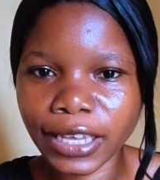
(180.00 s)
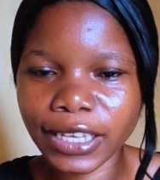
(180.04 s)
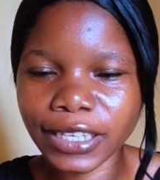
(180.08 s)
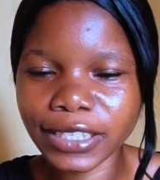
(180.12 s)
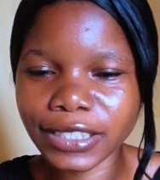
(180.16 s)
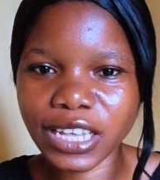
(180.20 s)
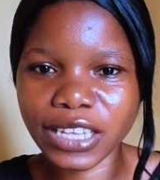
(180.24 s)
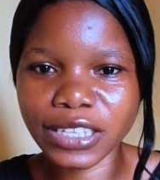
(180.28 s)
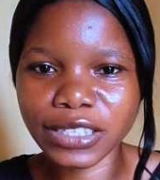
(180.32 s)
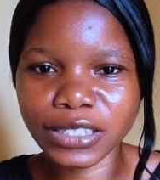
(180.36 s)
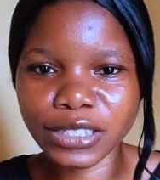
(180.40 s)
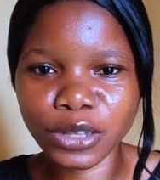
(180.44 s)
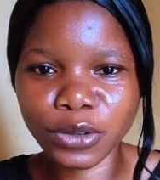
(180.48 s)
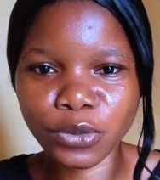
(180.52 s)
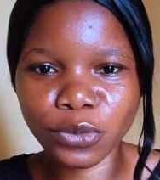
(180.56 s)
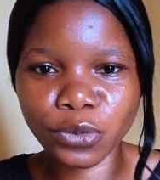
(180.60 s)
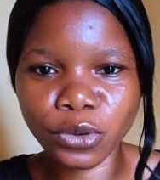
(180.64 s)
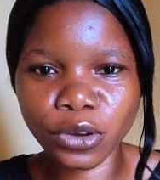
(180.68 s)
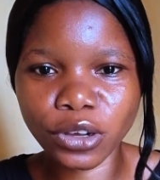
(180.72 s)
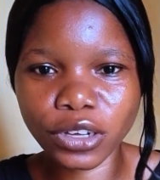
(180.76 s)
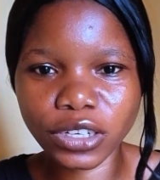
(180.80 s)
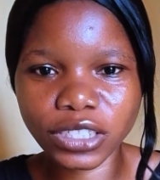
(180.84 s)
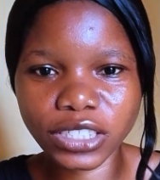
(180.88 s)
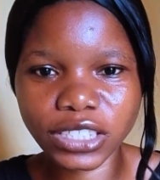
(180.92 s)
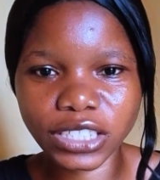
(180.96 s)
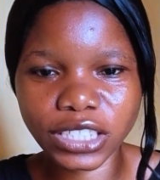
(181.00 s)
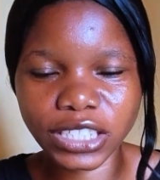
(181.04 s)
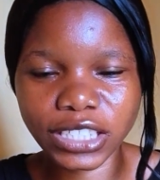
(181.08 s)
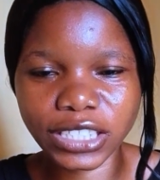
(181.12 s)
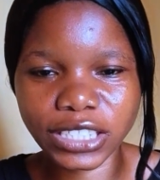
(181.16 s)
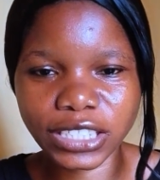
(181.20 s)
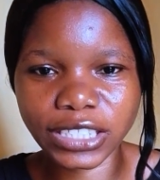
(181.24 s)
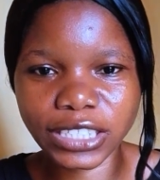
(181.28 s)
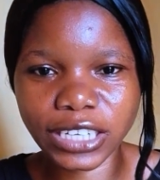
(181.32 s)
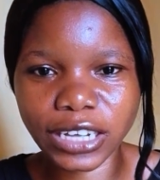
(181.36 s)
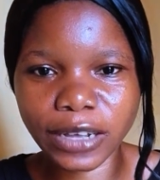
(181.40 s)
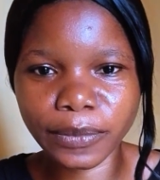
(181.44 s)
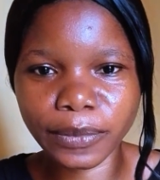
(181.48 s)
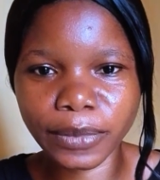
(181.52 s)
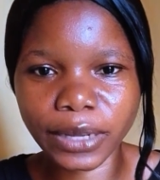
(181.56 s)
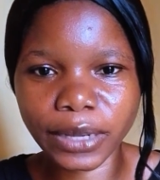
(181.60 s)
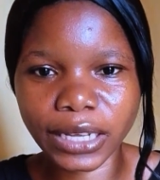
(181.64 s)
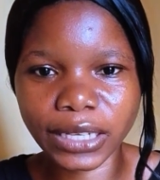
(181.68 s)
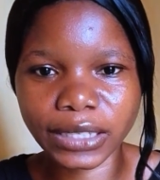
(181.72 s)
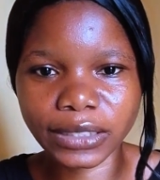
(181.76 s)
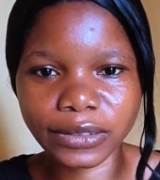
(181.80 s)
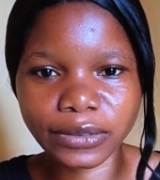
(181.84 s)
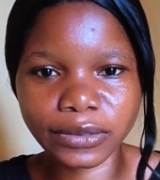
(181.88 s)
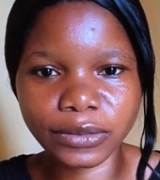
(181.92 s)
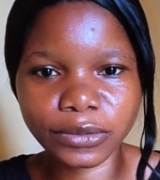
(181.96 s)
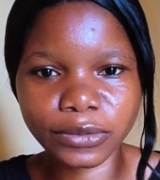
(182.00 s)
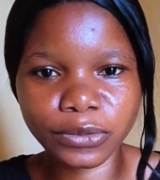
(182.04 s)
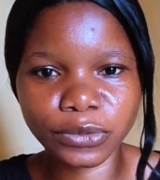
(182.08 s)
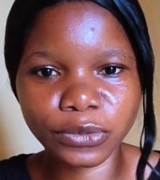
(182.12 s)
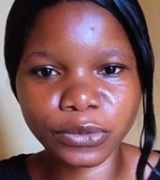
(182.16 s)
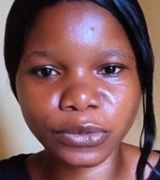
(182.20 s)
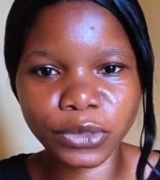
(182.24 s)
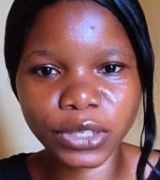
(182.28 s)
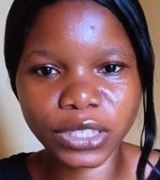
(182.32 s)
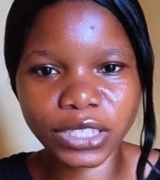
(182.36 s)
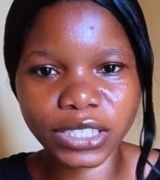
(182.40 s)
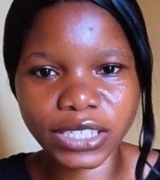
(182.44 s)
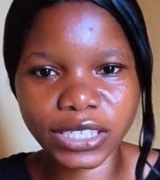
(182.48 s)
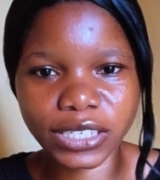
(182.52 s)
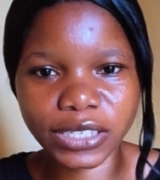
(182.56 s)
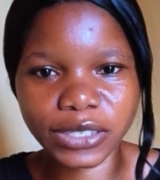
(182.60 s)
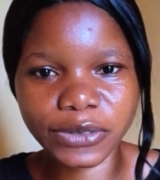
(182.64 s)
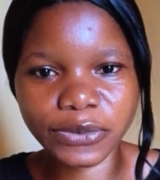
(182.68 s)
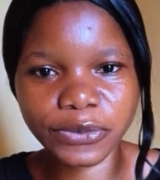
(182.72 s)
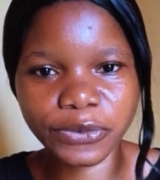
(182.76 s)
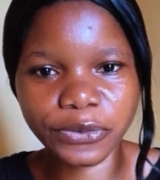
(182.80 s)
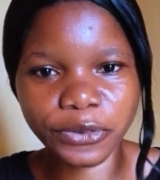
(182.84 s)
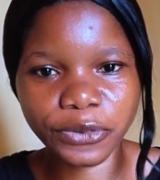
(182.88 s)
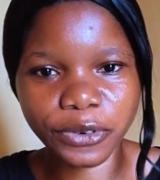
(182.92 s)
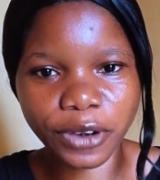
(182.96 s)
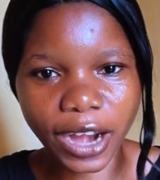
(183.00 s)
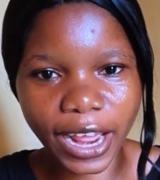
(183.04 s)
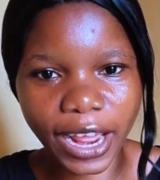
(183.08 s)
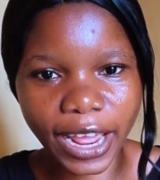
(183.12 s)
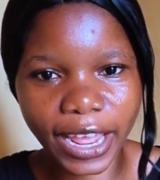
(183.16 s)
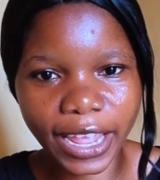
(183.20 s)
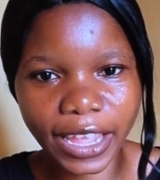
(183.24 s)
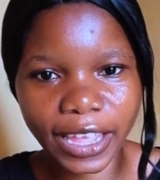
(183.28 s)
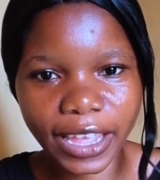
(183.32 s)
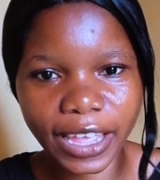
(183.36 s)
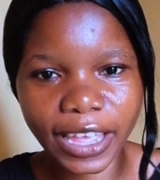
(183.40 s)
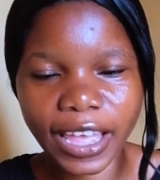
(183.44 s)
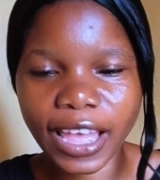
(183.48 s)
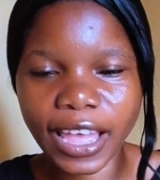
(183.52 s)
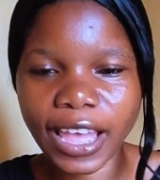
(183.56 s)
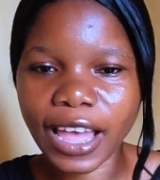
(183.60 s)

There is a word in German which is frei